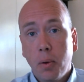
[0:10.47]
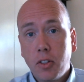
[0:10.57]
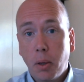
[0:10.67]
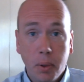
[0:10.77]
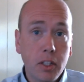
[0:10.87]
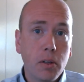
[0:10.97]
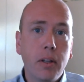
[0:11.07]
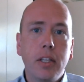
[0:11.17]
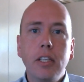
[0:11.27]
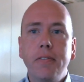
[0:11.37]
will do on
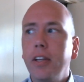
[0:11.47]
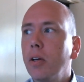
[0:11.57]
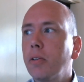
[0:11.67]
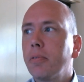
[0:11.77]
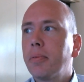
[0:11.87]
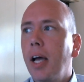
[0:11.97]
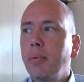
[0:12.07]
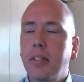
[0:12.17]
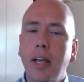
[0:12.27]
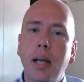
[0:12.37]
these videos from time
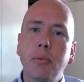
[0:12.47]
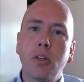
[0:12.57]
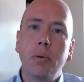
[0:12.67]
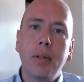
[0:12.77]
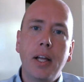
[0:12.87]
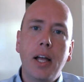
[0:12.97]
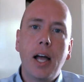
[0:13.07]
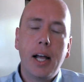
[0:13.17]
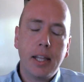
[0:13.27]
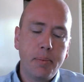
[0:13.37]
to time. So
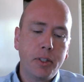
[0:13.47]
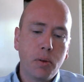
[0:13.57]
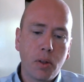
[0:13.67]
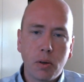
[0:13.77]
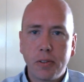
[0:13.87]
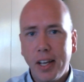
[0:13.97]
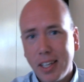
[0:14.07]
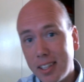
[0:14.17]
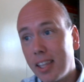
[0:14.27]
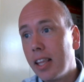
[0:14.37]
let me do those
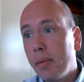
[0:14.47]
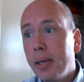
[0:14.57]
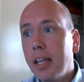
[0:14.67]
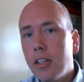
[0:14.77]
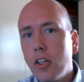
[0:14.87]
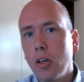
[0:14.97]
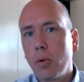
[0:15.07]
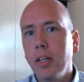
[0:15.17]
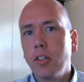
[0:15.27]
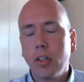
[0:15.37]
first, and then let me get into your
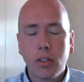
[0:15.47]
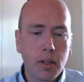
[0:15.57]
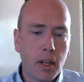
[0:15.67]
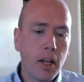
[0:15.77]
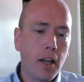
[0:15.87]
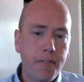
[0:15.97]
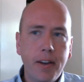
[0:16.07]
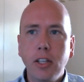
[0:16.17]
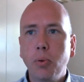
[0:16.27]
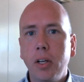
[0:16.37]
questions.
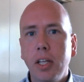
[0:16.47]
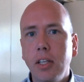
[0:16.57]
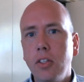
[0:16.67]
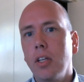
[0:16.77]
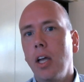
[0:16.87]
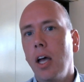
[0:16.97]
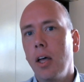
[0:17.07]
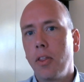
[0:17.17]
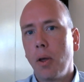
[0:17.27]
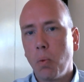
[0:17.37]
First one is
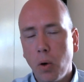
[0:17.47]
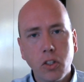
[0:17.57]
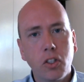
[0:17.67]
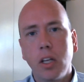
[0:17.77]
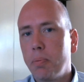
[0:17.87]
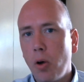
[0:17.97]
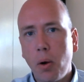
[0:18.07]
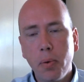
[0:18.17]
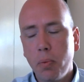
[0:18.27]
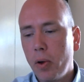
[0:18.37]
there was a
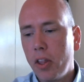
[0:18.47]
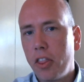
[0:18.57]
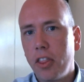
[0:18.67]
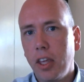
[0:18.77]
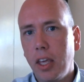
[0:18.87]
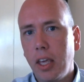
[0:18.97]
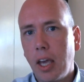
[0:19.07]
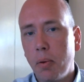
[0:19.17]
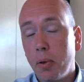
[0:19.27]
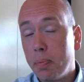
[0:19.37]
problem with
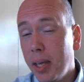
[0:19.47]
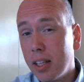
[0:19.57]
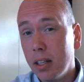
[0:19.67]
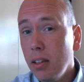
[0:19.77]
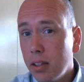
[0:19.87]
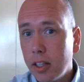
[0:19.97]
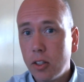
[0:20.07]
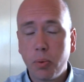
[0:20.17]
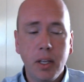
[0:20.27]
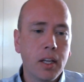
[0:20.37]
with Beagle
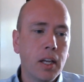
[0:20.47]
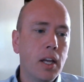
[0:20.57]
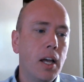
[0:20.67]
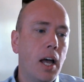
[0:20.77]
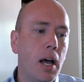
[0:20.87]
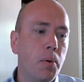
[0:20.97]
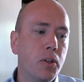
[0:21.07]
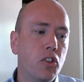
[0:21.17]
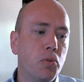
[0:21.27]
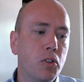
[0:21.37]
this week,
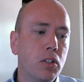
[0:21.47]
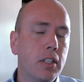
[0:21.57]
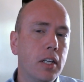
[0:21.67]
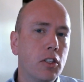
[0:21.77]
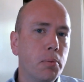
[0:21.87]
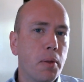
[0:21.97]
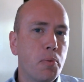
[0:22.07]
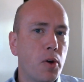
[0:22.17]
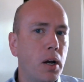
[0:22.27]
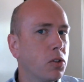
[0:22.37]
which resulted in some of the
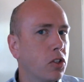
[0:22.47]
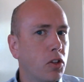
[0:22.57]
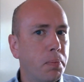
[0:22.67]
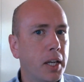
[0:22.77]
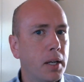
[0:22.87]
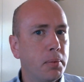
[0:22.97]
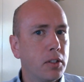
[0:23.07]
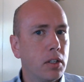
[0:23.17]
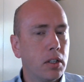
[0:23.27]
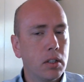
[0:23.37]
browsers not being able
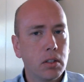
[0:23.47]
to